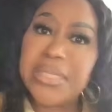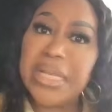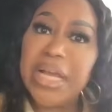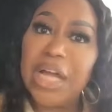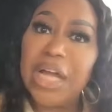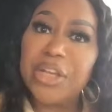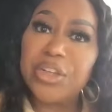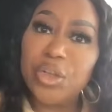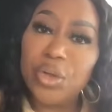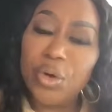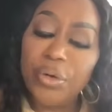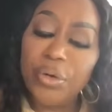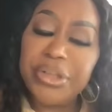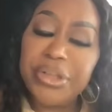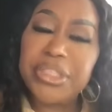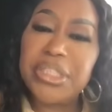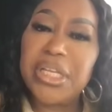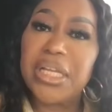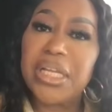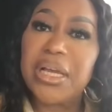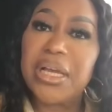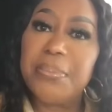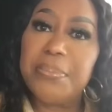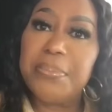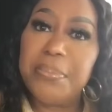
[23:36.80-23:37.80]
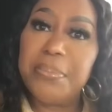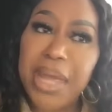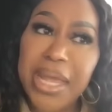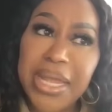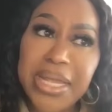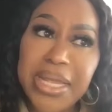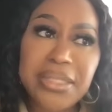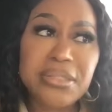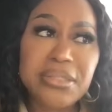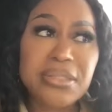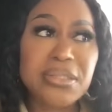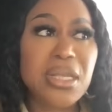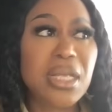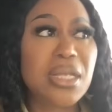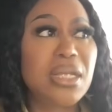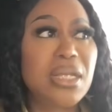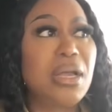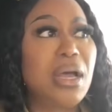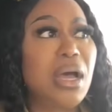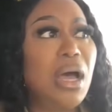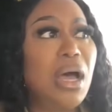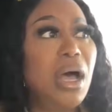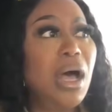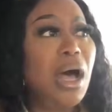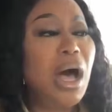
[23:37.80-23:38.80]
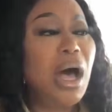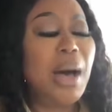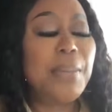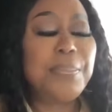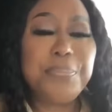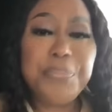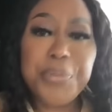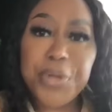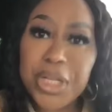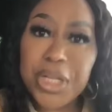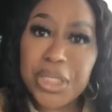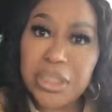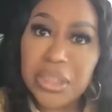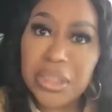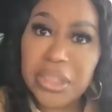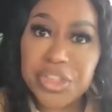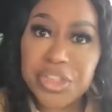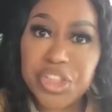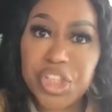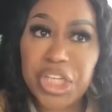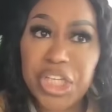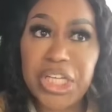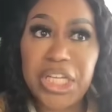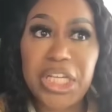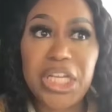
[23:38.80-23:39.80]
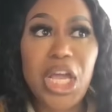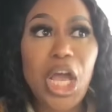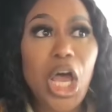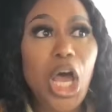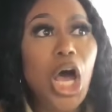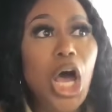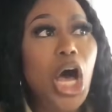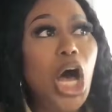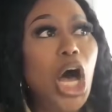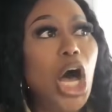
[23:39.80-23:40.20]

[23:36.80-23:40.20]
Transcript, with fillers: anointing, amazing ability